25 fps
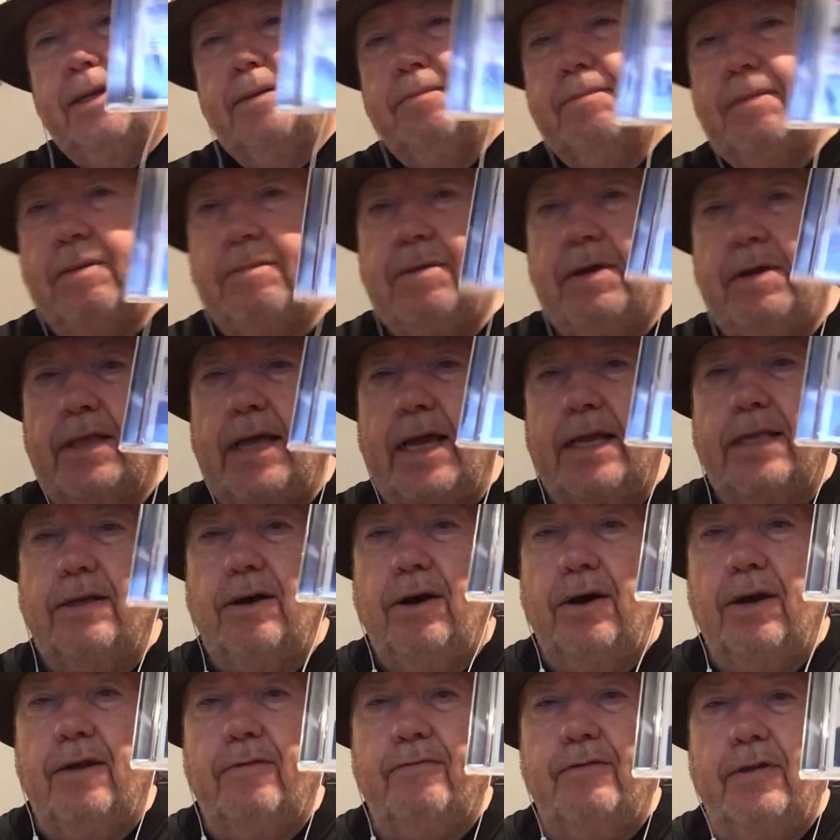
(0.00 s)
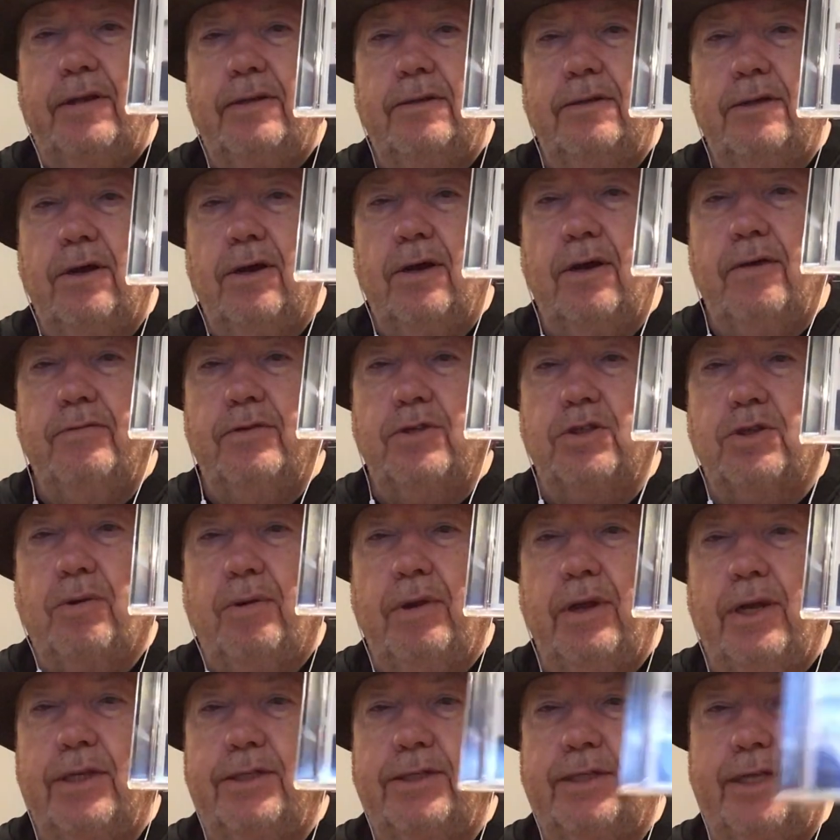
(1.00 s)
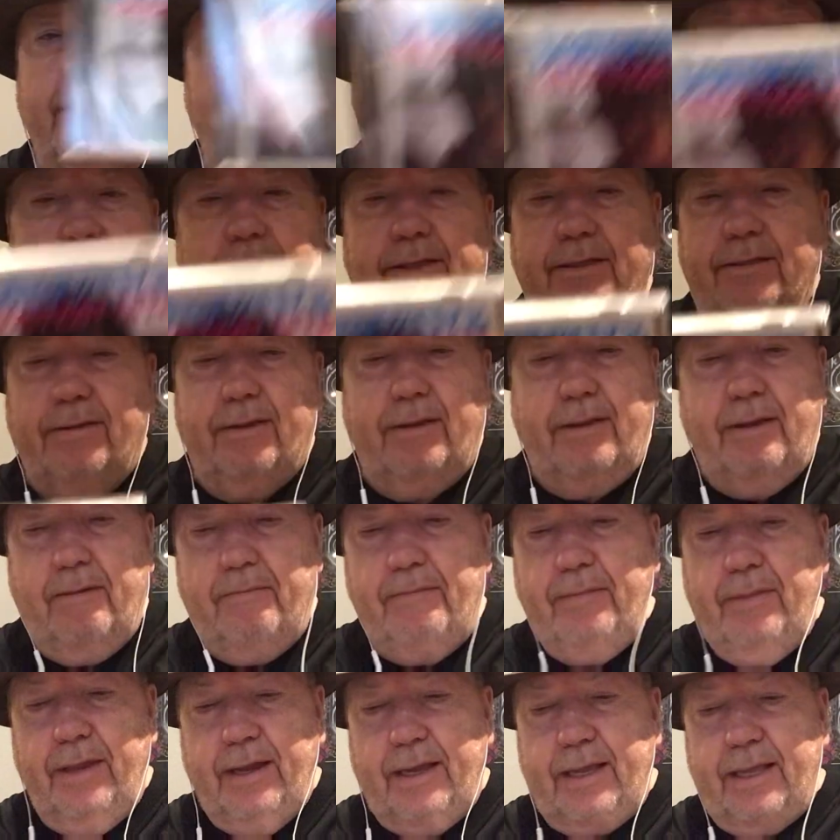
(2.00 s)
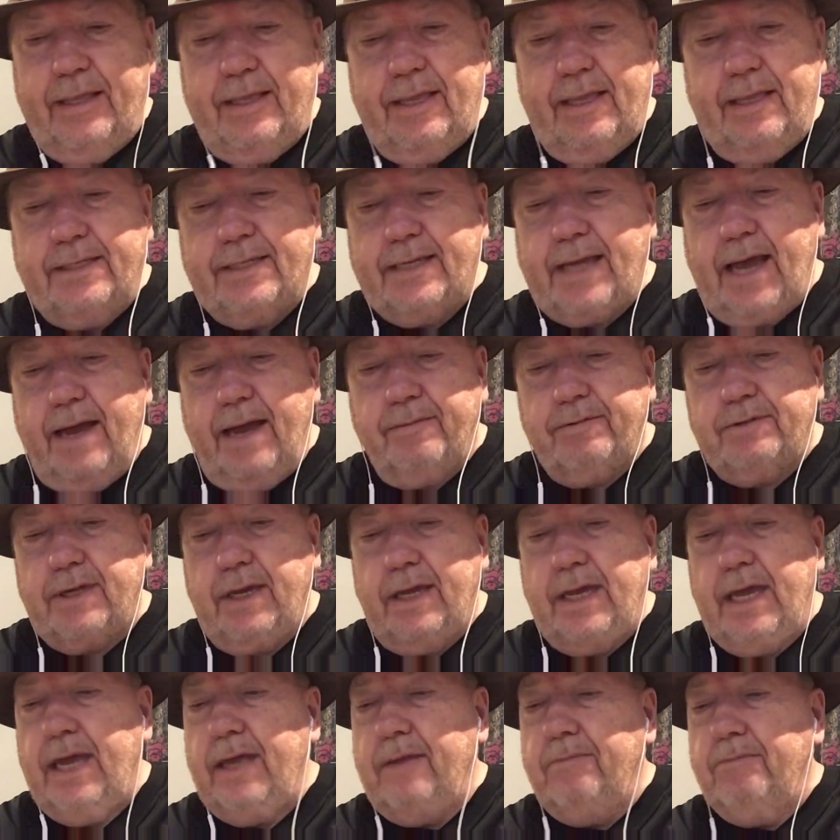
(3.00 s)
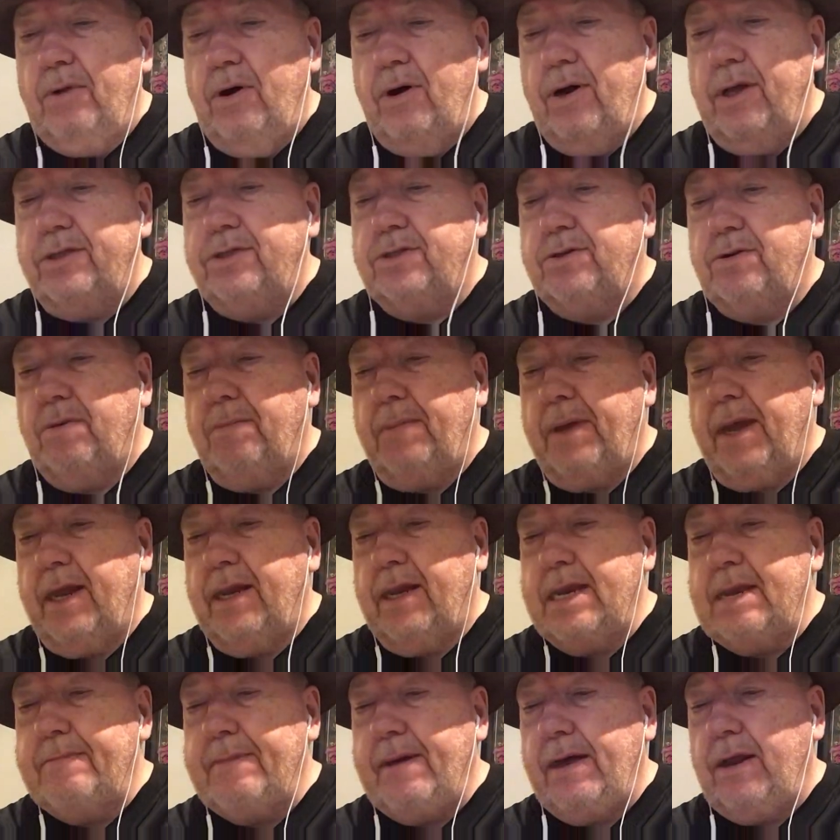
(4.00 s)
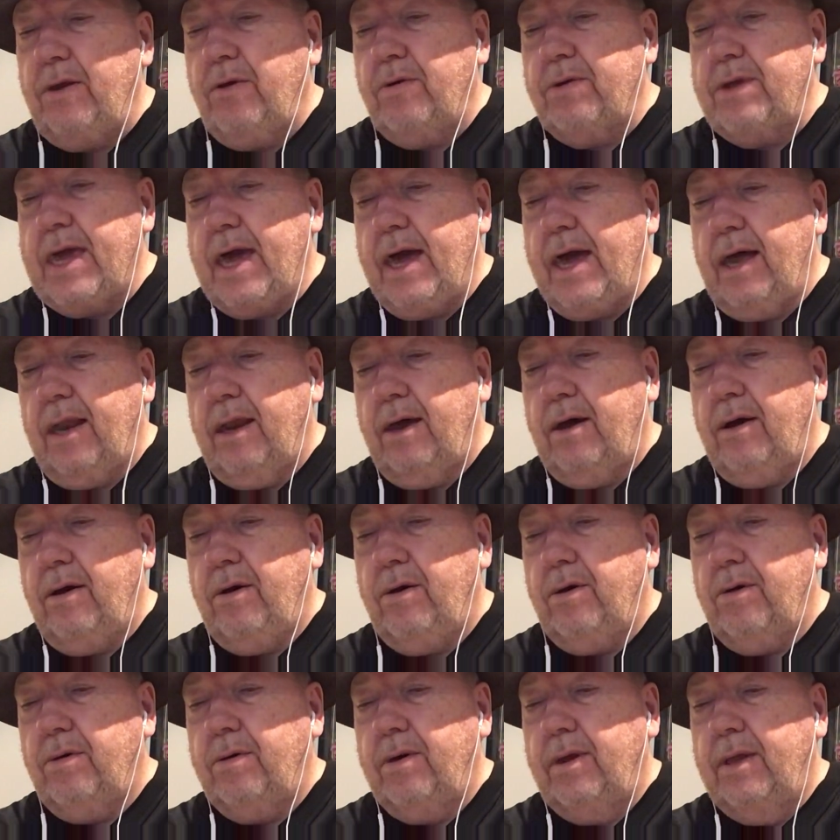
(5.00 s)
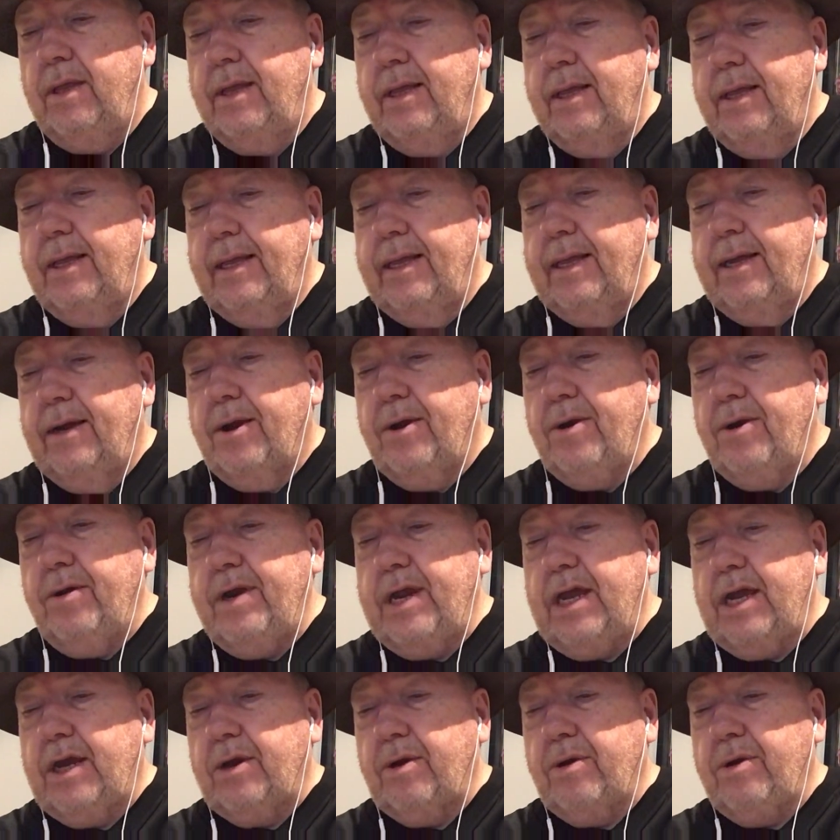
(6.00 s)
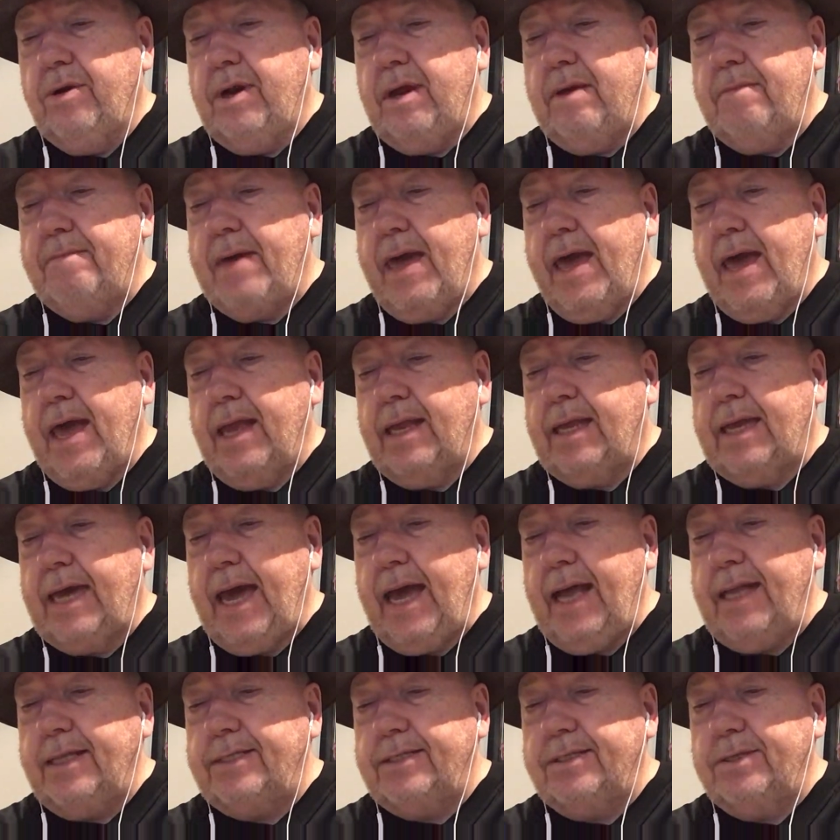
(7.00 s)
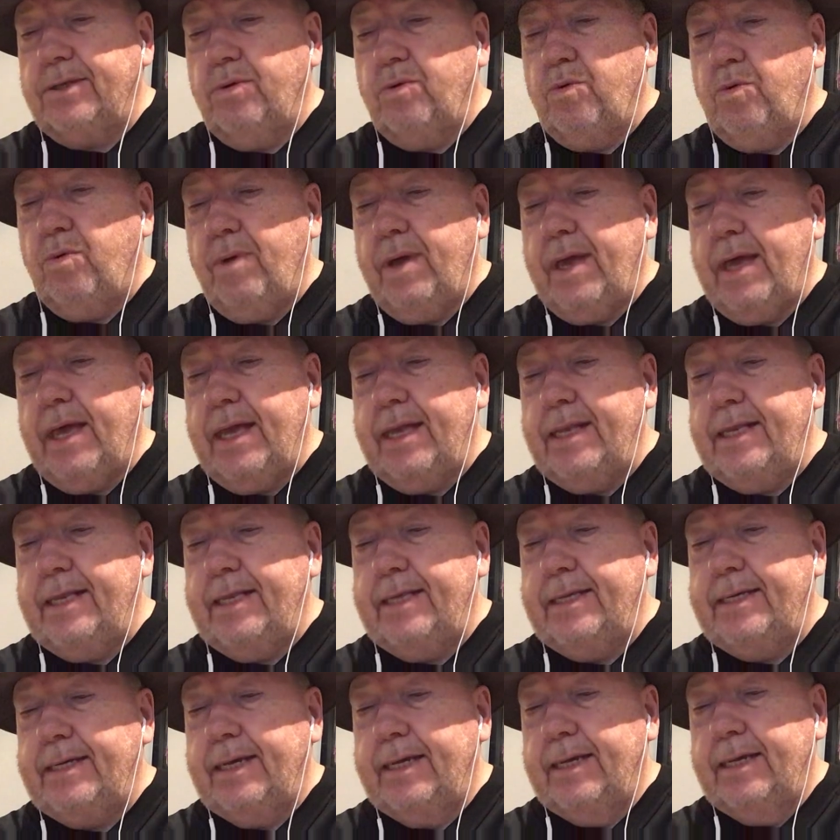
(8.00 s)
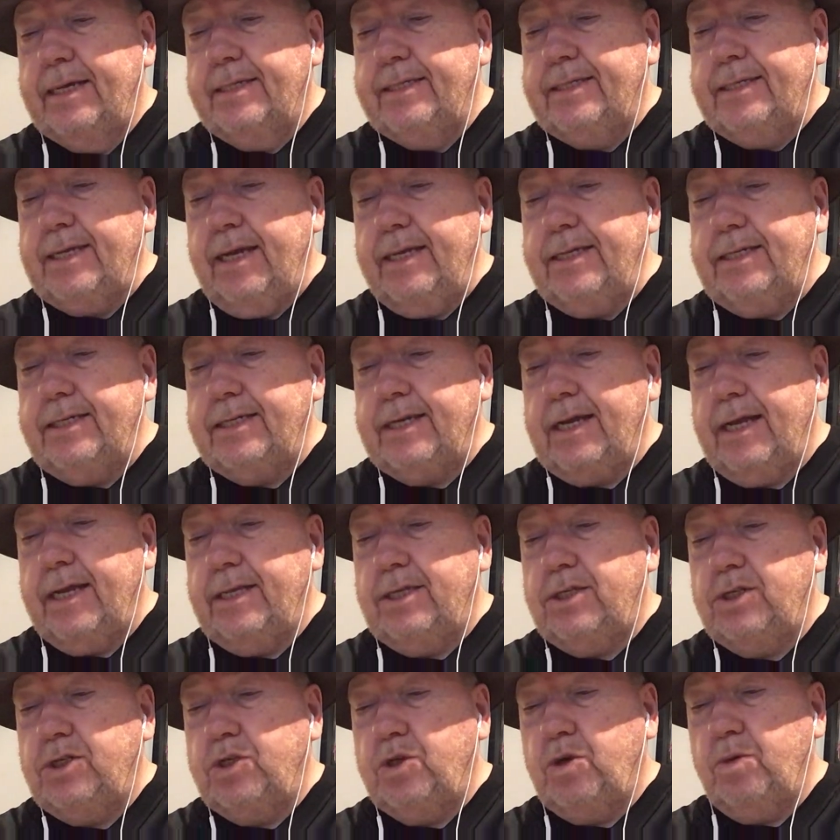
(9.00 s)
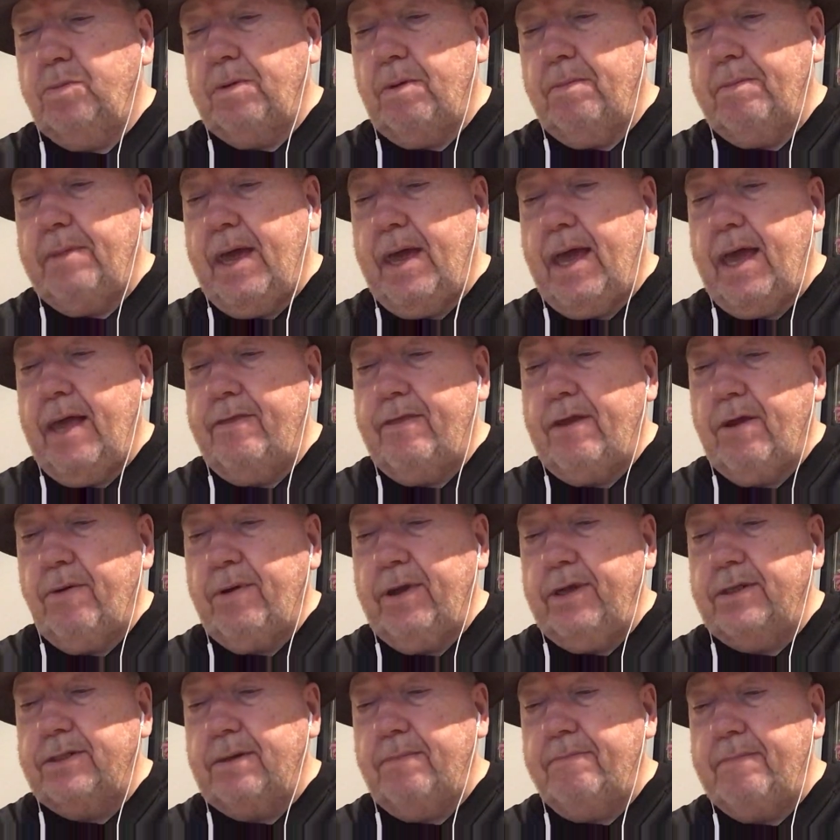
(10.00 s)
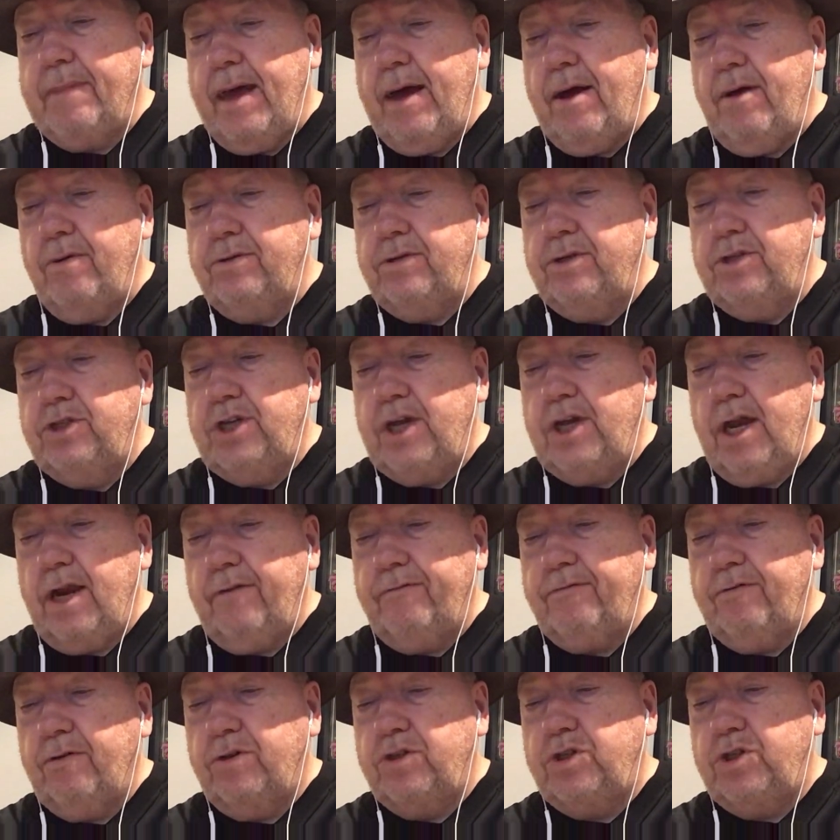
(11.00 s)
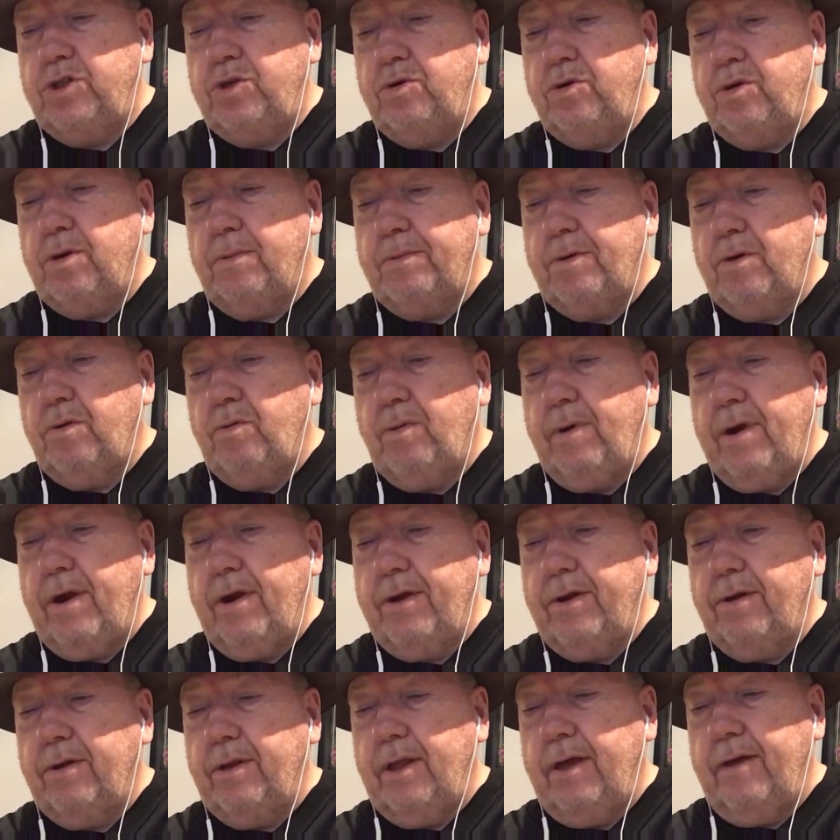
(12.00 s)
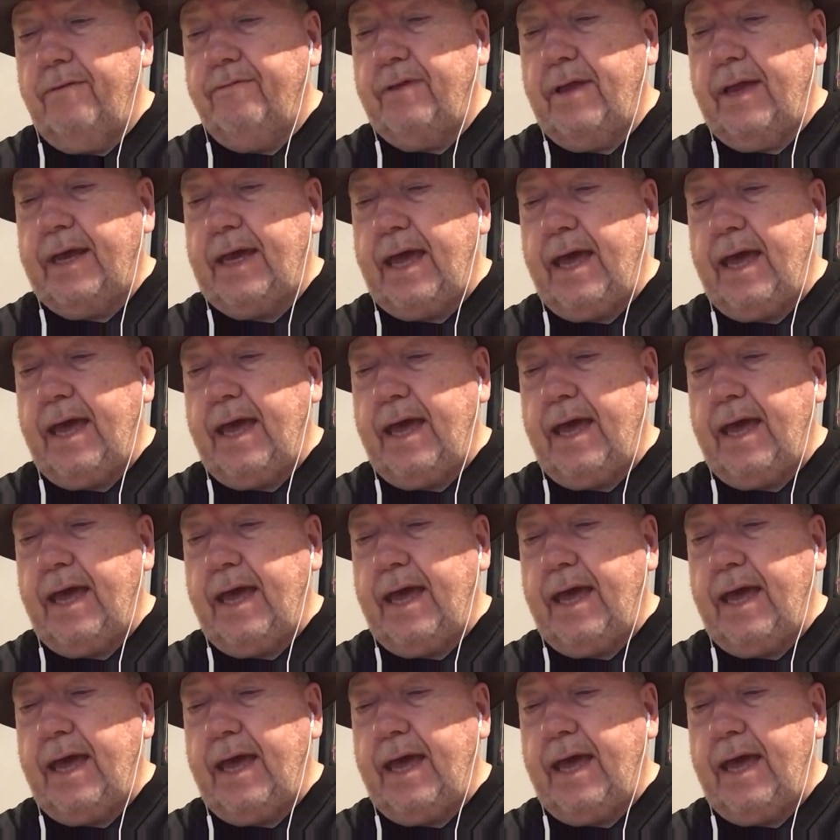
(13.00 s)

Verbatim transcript: Maybe you like Donovan. Donovan's greatest hits. Look, this guy was a hit monster, man. Mellow Yellow, Hurdy-Gurdy Man, Catch the Wind, Sunshine Superman, There Is a Mountain, Jennifer Juniper, Wear Your Love Like